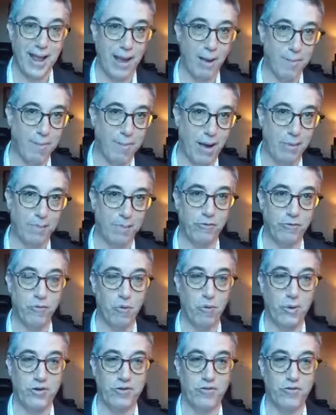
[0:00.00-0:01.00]
about
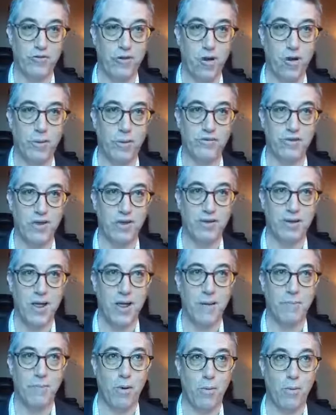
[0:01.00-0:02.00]
before we developed it,
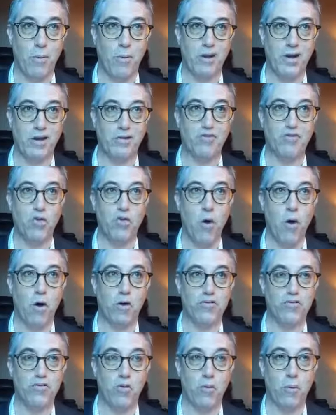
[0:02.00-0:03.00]
but we didn't
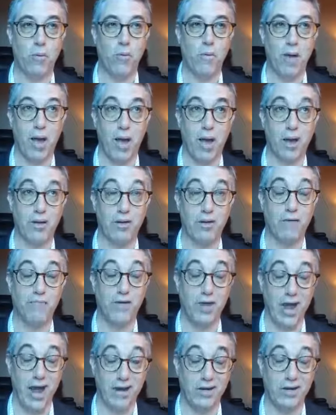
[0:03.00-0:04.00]
talk to
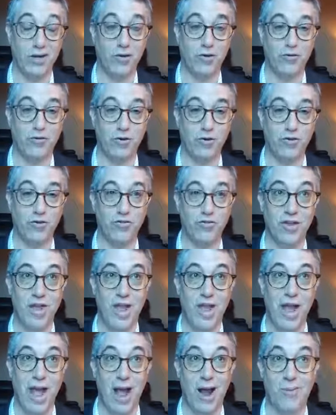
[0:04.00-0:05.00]
enough end users
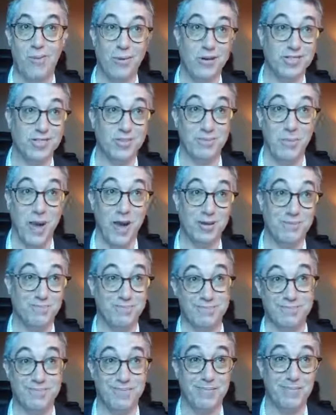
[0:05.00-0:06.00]
and we spent
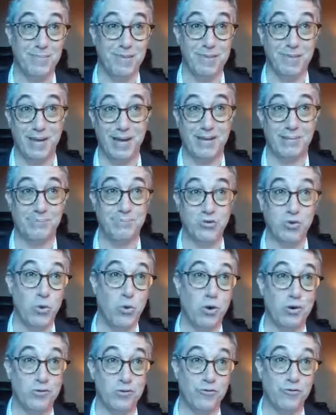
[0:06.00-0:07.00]
like
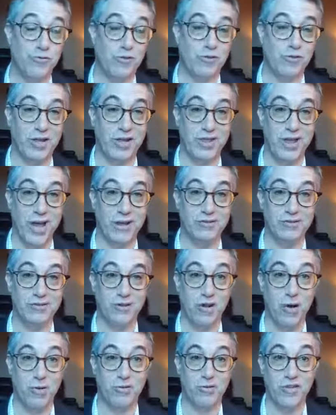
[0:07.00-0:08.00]

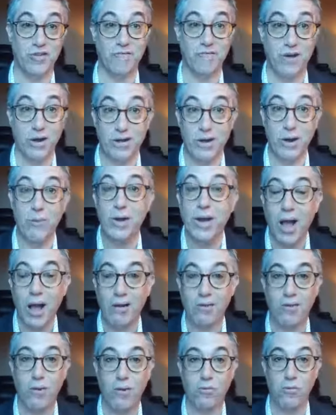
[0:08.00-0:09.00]
$250,000 and found out we
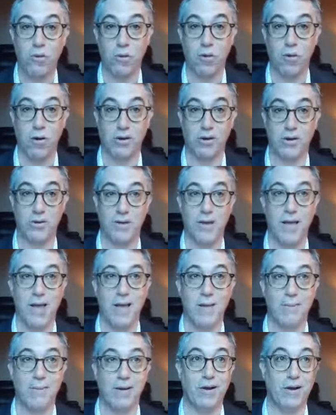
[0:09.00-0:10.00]
got it all wrong.
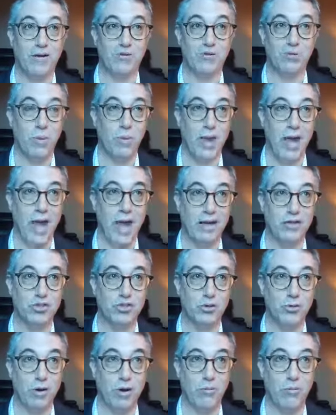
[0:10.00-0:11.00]
Because when we
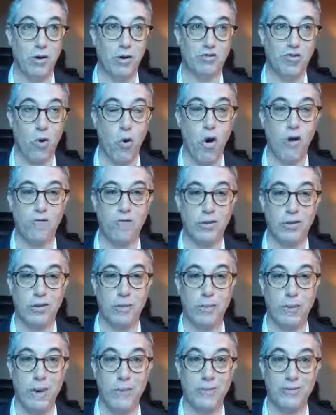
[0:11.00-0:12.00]
actually went to offer it,
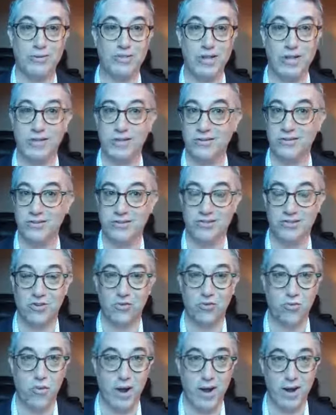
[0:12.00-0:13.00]
the people said, this is
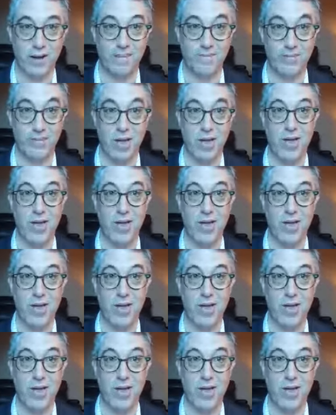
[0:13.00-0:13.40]
great,